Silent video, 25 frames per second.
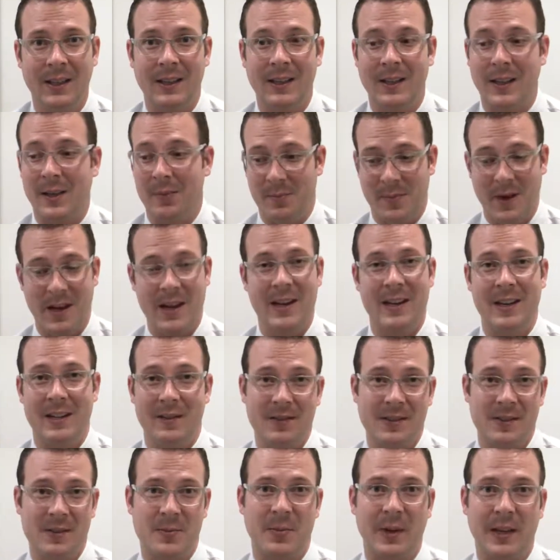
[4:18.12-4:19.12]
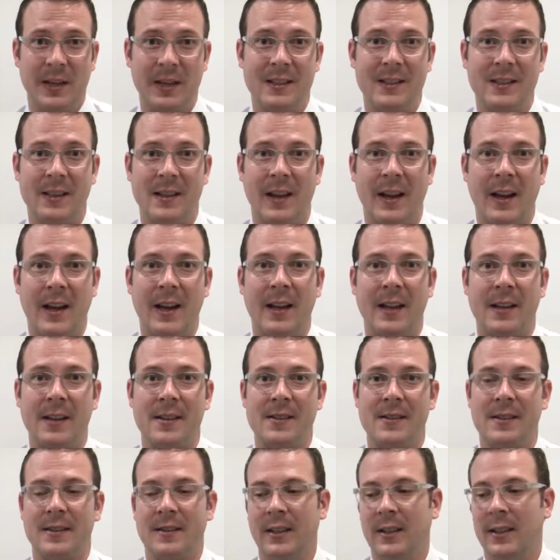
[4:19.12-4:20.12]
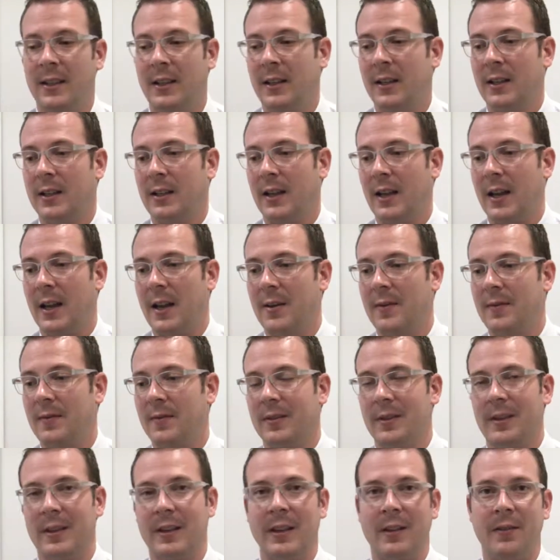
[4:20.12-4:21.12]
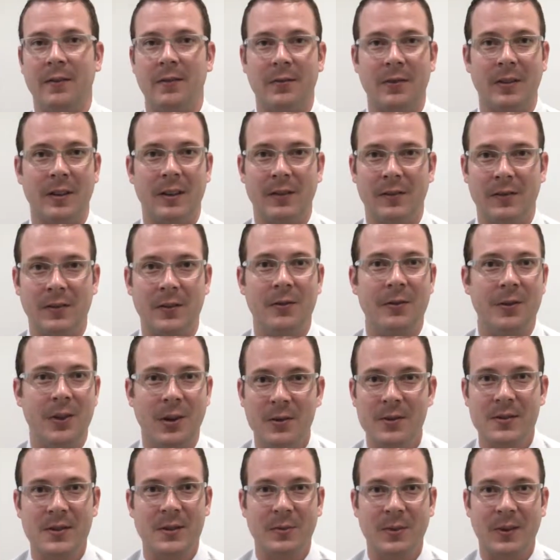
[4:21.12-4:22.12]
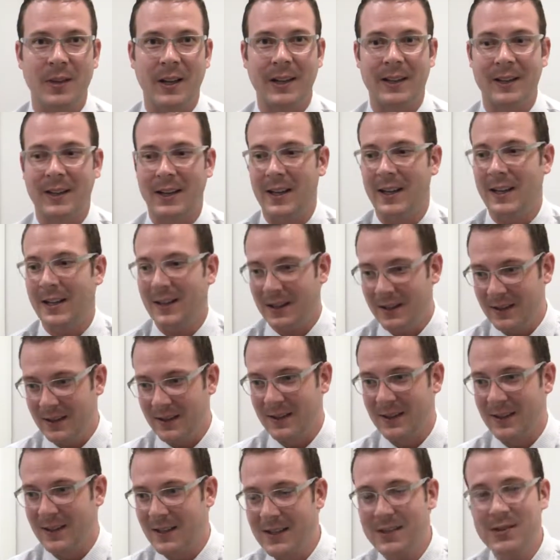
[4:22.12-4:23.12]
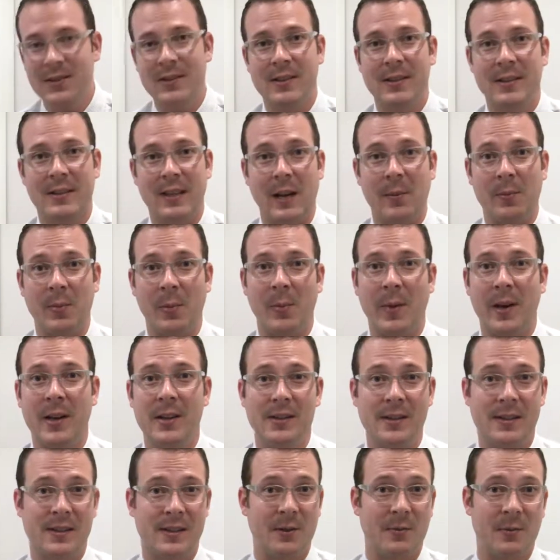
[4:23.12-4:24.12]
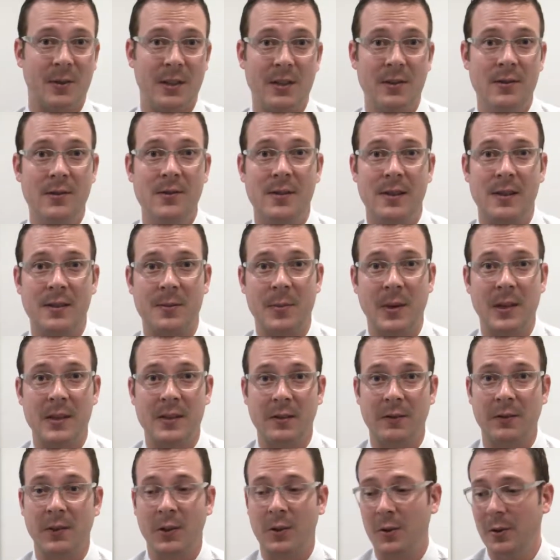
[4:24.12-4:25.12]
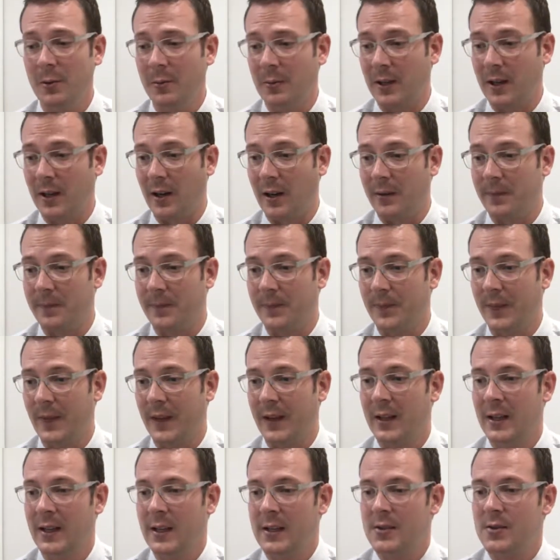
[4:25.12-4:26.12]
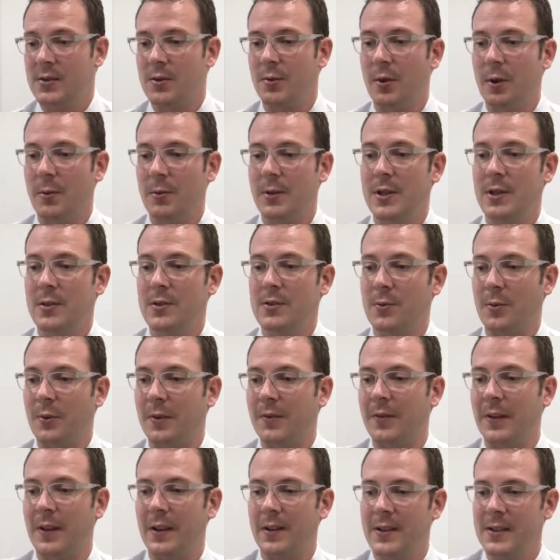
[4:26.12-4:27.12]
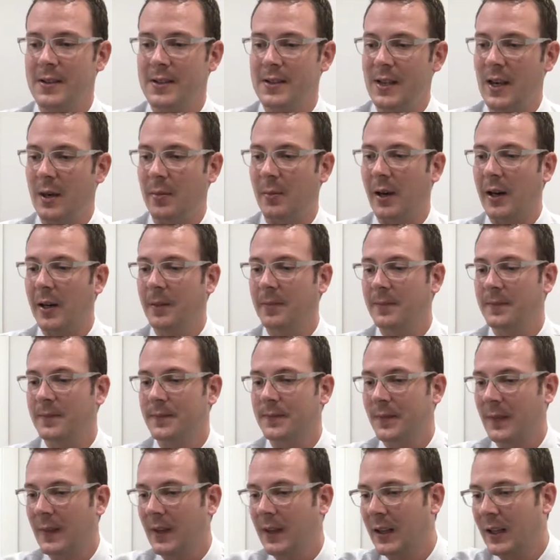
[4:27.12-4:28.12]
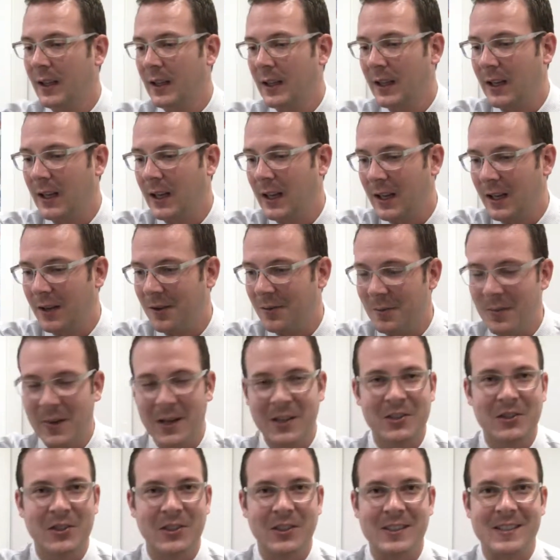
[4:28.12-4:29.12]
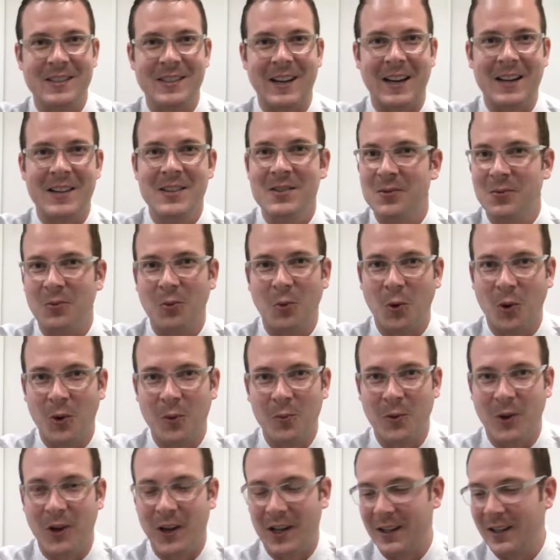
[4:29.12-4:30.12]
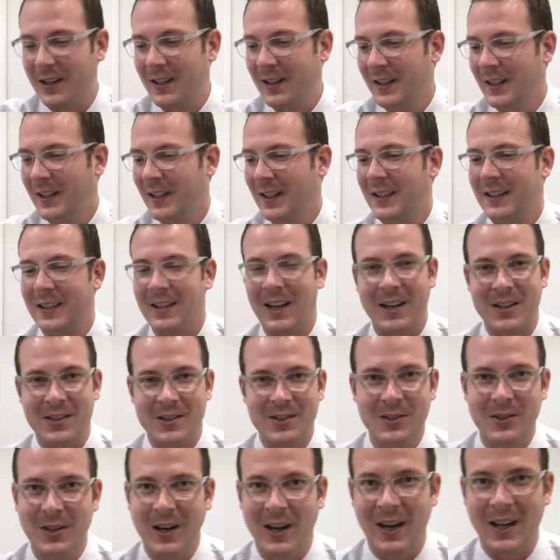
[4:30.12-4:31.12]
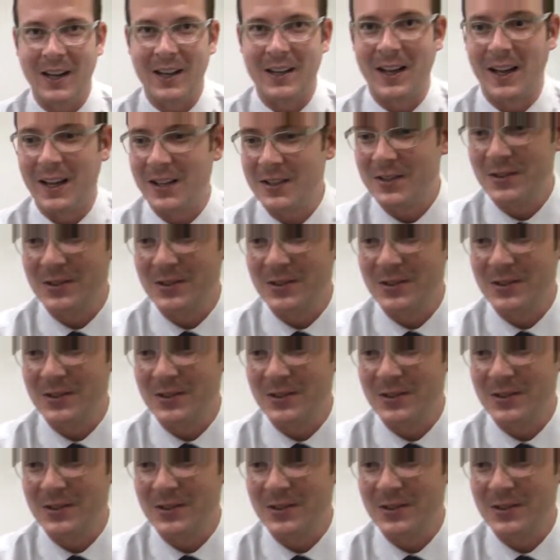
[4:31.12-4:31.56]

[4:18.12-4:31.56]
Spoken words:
that may even spread into the hands. Okay, if you know someone like that, these are the type of patients that we use this piece of equipment on. So what we do is we fill this tub up, make sure it's nice warm water, not too hot, not